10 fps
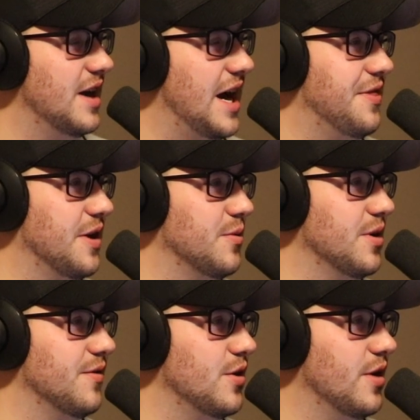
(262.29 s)
I think,
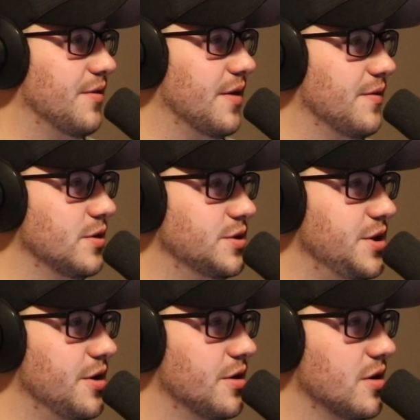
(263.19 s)
whenever you have that
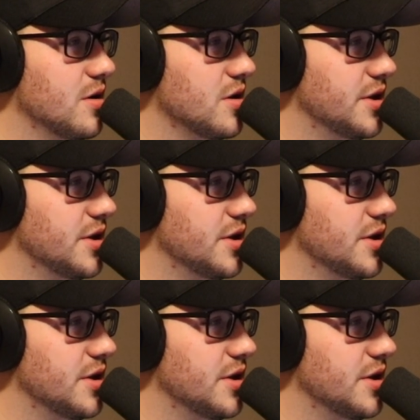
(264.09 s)
first year,